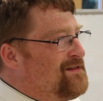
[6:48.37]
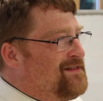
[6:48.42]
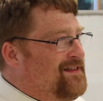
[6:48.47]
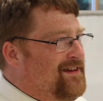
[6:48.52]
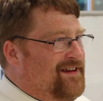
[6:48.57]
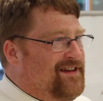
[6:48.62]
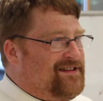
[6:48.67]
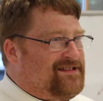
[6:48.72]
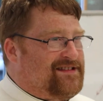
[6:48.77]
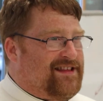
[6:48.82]
are
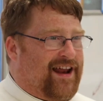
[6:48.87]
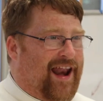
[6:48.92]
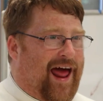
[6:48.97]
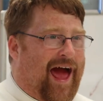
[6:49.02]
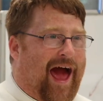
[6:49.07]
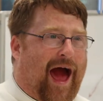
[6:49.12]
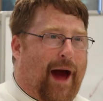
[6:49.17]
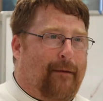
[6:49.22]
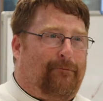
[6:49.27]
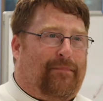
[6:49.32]
things that
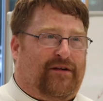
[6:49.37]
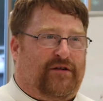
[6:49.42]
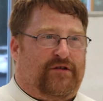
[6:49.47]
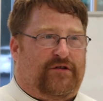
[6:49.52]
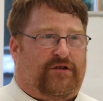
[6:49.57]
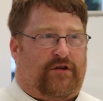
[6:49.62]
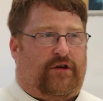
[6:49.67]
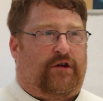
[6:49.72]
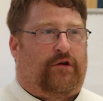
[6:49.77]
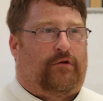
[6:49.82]

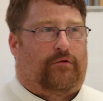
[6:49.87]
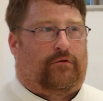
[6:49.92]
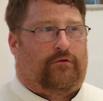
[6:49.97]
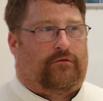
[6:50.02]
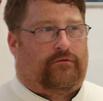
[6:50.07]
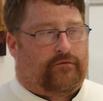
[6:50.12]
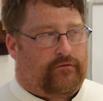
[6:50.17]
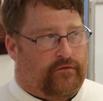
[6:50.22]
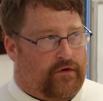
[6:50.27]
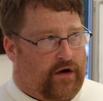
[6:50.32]
happen to
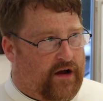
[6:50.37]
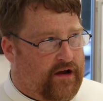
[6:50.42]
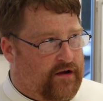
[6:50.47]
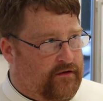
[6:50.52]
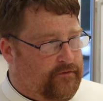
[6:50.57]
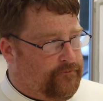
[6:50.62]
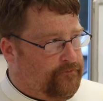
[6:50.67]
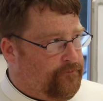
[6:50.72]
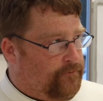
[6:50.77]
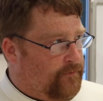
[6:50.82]
you,
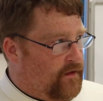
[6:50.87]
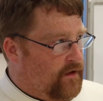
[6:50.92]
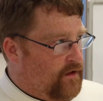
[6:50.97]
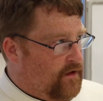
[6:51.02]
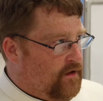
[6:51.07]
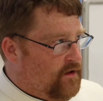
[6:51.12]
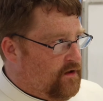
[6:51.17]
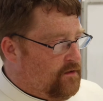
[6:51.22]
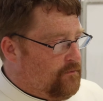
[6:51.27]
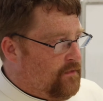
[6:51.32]
right? You
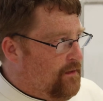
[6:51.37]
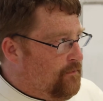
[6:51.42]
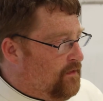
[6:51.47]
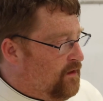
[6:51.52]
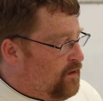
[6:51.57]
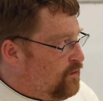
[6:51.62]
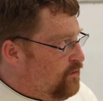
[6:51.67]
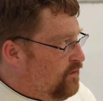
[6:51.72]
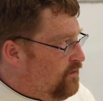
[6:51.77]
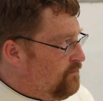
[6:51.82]
might be
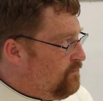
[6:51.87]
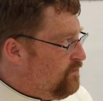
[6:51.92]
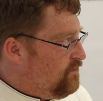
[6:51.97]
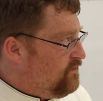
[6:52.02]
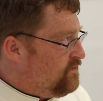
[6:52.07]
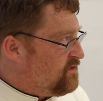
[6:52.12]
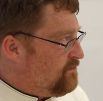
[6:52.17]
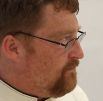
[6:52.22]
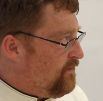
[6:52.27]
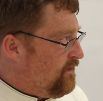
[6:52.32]
in a good
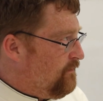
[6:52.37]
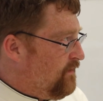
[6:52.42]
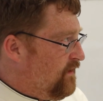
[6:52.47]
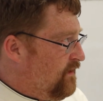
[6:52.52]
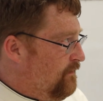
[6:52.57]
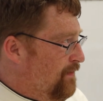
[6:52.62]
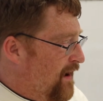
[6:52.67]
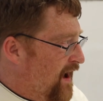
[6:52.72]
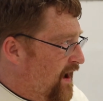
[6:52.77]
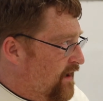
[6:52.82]
mood, you might be
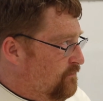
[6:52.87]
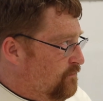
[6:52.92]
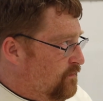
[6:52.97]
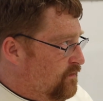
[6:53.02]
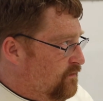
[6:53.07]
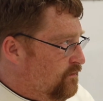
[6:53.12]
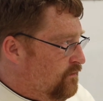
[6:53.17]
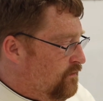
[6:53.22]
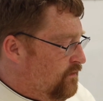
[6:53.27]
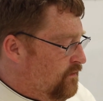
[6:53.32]
in a bad
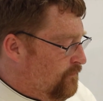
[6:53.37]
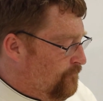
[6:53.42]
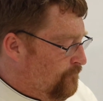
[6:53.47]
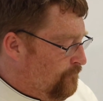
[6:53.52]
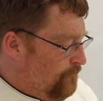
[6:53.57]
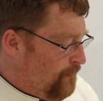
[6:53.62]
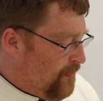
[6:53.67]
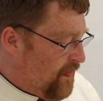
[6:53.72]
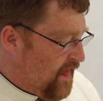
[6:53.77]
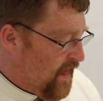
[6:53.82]
mood.
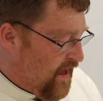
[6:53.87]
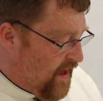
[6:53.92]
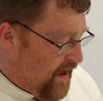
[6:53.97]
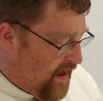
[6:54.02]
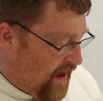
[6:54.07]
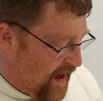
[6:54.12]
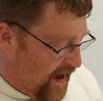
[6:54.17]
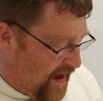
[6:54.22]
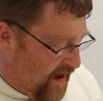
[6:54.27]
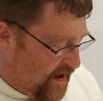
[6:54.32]

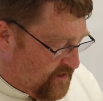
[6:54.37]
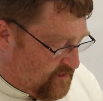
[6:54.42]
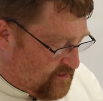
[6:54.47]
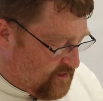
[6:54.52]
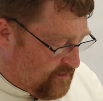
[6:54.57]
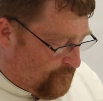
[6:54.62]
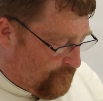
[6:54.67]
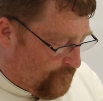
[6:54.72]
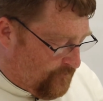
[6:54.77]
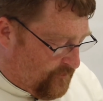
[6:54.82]

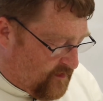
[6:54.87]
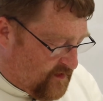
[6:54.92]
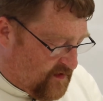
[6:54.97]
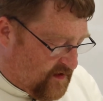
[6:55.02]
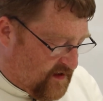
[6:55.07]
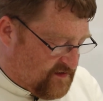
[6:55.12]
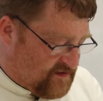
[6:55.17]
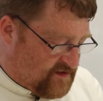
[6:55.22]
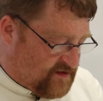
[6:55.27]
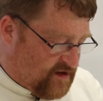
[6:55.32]
And,
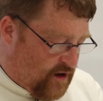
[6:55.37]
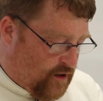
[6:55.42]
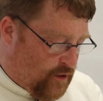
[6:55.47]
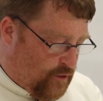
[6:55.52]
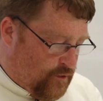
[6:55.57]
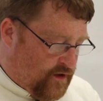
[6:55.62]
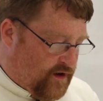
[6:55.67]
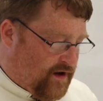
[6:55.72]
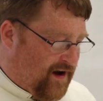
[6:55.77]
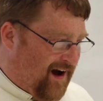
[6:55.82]
and
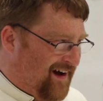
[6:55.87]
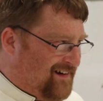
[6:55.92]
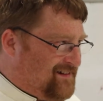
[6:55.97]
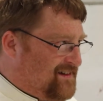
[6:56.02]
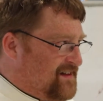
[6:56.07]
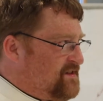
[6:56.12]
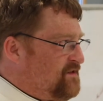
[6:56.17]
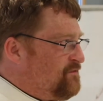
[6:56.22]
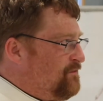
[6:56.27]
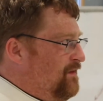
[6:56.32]
so God
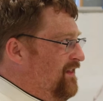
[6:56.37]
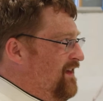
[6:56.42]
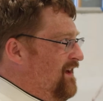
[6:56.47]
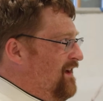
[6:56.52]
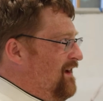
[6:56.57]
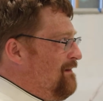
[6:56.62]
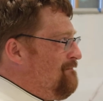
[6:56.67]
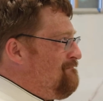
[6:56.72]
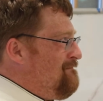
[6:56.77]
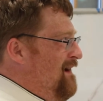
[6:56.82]
doesn't really
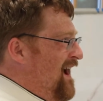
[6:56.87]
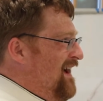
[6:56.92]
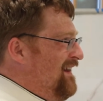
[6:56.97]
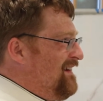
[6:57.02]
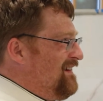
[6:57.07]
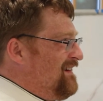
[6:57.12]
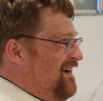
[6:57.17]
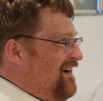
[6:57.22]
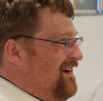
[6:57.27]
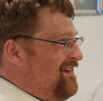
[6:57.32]

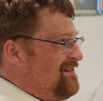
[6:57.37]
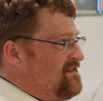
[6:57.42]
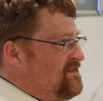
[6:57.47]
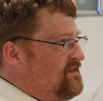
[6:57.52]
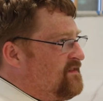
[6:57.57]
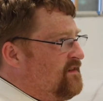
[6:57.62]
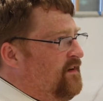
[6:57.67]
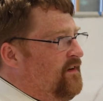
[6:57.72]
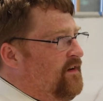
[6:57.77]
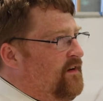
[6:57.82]
command
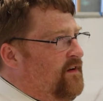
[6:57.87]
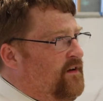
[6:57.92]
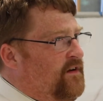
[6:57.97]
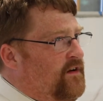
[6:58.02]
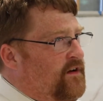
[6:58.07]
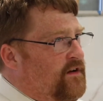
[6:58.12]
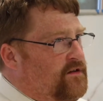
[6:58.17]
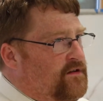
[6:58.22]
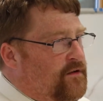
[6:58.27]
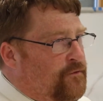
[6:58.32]
us
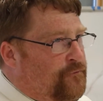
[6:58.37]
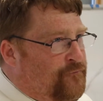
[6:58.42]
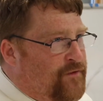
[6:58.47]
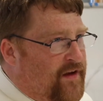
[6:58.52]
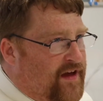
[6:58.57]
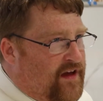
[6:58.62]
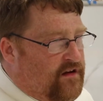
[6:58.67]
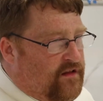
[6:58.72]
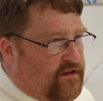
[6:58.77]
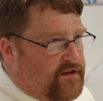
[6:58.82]
to
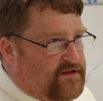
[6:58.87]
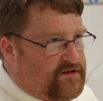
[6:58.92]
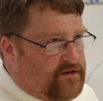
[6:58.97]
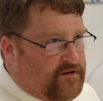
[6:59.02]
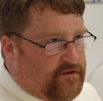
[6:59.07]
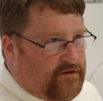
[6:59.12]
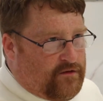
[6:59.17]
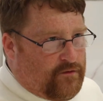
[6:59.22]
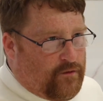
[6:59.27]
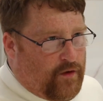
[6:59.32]
feel a
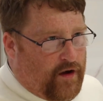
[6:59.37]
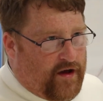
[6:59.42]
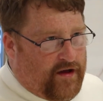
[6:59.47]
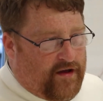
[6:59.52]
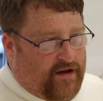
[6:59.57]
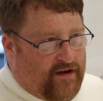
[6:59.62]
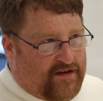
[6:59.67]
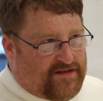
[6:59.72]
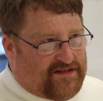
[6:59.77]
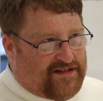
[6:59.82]
certain way,
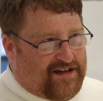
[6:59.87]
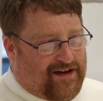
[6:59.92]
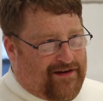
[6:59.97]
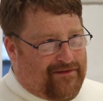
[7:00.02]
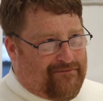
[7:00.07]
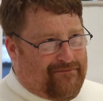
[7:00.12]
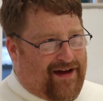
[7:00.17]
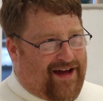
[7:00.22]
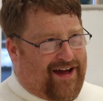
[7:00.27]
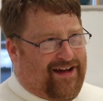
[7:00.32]
He doesn't
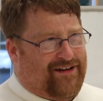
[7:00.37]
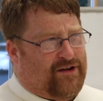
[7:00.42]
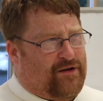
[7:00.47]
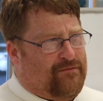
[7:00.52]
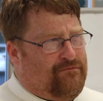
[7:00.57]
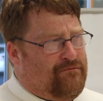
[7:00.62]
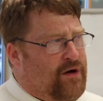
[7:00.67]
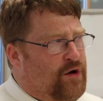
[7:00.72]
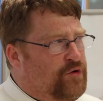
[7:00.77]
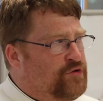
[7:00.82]
command
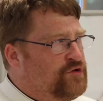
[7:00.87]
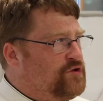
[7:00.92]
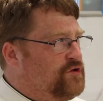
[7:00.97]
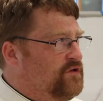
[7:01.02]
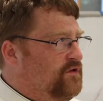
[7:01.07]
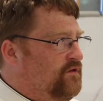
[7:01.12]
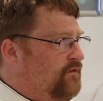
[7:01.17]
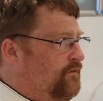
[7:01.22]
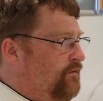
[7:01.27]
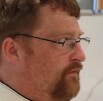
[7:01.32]

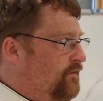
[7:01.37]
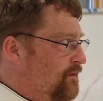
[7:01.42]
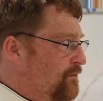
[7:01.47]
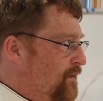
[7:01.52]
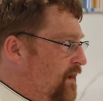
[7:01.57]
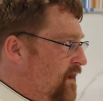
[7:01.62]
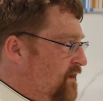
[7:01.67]
emotion from